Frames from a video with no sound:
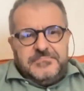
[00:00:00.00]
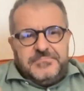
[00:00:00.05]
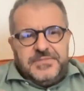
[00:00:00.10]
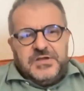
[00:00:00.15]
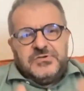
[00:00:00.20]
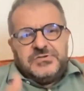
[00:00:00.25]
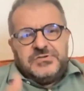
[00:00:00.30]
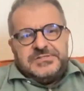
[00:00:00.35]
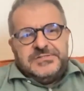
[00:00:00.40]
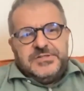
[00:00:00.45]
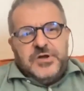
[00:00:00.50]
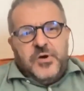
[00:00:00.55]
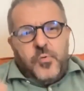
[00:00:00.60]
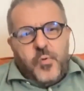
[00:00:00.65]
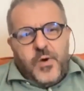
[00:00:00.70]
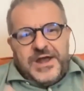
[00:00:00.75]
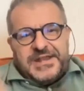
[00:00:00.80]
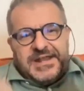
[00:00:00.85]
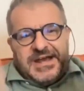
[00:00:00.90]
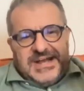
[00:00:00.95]
Because no
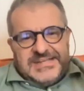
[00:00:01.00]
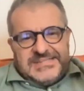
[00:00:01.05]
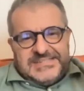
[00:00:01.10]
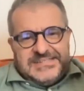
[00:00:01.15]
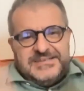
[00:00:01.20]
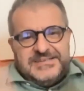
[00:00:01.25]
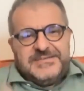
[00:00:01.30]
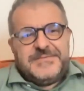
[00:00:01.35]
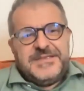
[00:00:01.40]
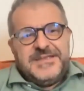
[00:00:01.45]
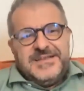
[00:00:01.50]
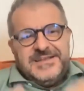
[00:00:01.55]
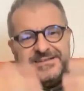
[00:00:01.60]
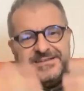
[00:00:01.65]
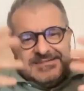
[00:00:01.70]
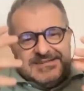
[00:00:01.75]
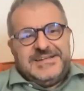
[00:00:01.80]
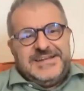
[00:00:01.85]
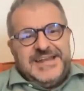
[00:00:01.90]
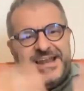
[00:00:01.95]
one has a,
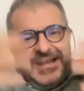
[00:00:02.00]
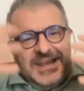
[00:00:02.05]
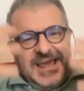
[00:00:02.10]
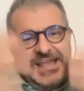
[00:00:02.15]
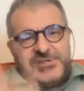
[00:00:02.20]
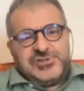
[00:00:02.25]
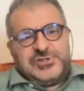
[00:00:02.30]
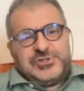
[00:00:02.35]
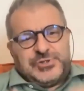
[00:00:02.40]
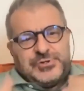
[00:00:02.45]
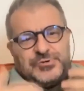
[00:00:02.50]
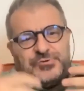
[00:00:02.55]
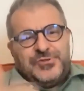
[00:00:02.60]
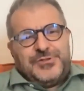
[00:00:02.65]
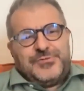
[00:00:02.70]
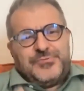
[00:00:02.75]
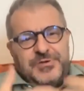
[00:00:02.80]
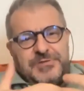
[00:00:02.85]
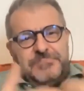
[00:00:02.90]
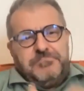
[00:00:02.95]
an alleged
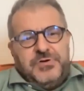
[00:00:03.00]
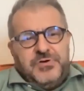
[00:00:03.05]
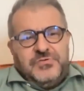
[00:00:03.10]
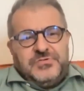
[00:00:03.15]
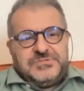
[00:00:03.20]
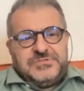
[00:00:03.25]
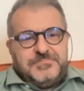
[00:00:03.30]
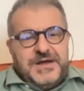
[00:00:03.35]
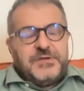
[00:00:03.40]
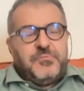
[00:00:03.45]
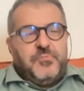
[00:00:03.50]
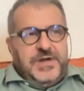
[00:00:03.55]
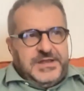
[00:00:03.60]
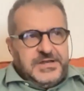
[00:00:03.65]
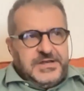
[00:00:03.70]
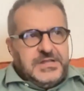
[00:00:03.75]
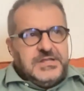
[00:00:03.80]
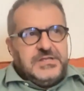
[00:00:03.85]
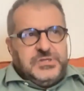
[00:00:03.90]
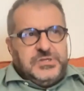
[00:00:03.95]
truth to impose. But
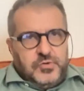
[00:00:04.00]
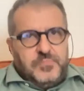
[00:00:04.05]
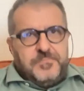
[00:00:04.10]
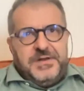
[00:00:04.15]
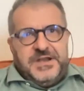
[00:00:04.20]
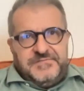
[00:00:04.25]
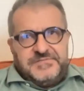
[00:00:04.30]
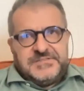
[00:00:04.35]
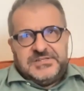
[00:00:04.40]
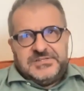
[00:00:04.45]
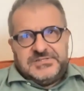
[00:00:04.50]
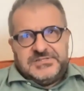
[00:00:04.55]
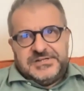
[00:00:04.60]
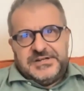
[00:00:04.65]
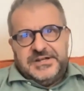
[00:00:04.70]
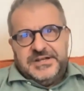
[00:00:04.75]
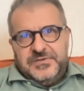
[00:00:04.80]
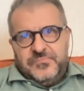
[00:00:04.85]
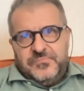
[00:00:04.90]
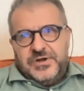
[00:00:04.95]
when you believe
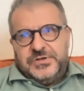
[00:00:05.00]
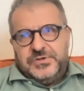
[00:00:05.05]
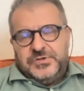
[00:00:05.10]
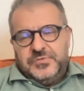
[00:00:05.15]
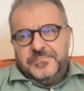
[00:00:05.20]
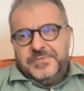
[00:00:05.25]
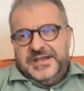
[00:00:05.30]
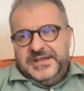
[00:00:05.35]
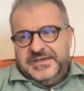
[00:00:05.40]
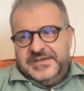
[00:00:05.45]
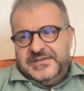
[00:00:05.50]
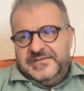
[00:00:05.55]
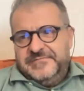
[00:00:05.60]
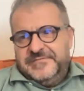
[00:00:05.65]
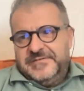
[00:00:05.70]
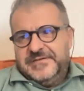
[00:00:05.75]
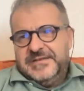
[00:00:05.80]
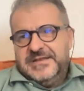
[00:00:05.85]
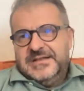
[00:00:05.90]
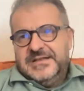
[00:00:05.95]
sincerely in what you
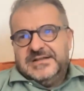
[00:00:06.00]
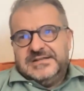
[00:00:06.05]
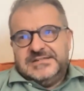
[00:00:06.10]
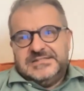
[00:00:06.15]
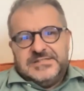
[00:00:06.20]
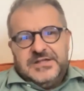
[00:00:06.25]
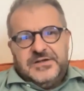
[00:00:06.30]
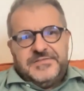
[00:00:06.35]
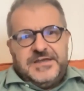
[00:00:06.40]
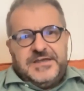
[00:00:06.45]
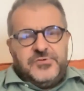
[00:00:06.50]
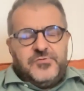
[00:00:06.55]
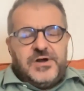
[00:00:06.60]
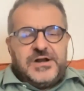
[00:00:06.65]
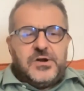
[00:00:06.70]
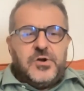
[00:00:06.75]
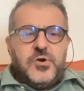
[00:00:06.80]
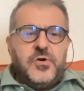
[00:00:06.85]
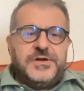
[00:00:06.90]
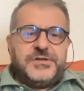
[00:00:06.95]
believe, it's not that you
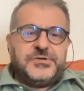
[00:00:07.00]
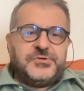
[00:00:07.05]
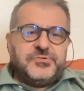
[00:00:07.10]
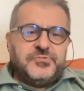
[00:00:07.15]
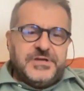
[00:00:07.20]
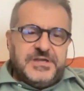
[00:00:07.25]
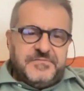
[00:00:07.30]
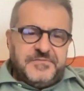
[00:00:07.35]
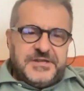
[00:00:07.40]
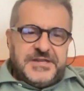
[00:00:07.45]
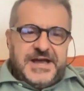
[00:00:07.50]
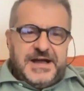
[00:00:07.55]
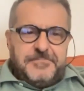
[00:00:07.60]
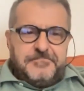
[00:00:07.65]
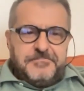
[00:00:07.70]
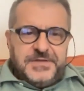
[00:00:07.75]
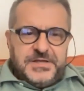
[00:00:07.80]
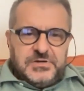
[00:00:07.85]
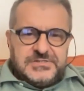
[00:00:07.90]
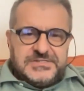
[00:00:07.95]
are going to give it
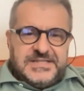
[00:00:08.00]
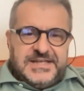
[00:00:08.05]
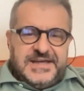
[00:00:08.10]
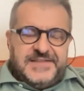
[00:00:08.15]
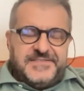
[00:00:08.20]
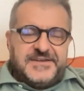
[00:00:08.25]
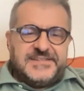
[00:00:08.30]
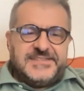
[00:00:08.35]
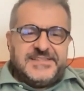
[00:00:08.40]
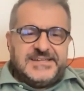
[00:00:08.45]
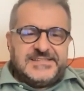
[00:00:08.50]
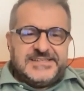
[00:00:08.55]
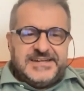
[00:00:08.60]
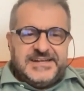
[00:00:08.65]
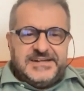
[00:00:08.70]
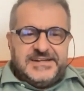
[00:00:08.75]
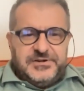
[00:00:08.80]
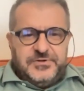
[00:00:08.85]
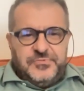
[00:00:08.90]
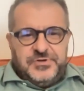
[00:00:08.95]
up because the other doesn't
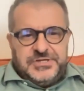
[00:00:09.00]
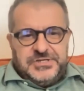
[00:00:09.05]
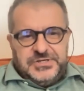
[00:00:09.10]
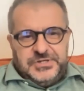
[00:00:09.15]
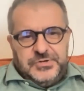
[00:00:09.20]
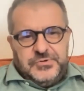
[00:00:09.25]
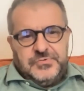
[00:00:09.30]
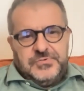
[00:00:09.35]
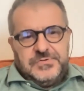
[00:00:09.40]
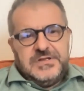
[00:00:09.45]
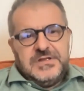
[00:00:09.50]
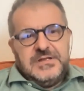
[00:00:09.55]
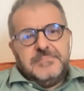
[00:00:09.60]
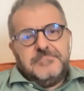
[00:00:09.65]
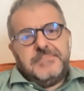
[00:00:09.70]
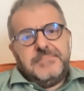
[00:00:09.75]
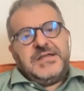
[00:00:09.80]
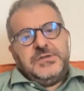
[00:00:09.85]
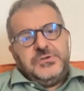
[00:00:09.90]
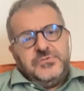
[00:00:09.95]
agree with you,
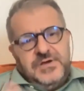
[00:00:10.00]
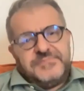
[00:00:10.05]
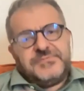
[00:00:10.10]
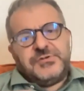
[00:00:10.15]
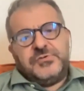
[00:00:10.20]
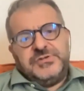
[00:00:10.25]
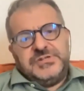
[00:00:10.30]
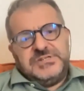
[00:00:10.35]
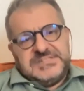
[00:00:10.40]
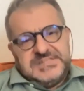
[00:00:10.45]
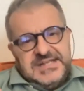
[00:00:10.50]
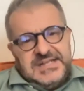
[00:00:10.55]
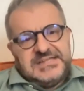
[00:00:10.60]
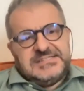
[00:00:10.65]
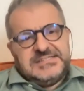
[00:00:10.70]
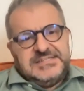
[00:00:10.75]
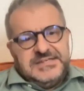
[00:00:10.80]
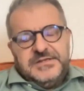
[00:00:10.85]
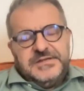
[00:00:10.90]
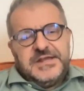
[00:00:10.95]
but you have to
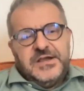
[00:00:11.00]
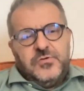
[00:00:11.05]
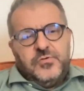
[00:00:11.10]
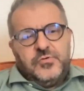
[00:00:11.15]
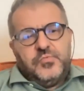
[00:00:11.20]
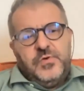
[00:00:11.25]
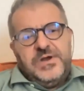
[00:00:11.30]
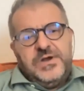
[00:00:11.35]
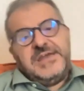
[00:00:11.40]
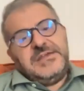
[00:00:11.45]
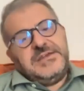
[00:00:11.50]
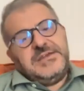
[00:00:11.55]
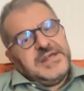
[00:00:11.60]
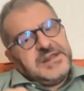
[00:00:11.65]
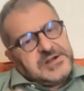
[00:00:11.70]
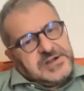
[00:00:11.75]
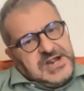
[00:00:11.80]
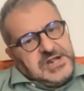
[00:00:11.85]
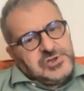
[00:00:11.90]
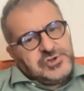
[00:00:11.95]
discuss in a good way, in
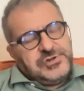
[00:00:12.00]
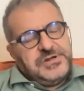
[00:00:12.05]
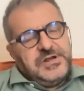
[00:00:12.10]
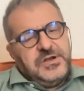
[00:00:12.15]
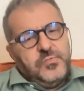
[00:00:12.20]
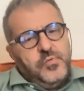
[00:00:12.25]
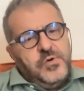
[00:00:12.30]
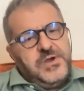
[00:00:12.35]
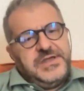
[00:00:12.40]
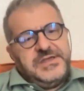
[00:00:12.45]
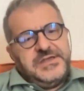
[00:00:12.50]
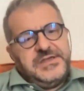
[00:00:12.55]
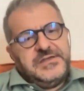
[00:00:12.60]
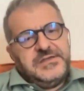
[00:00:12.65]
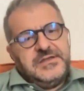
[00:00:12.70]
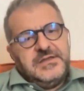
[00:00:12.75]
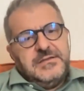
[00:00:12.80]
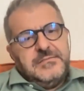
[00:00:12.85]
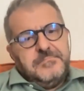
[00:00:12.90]
a rational way.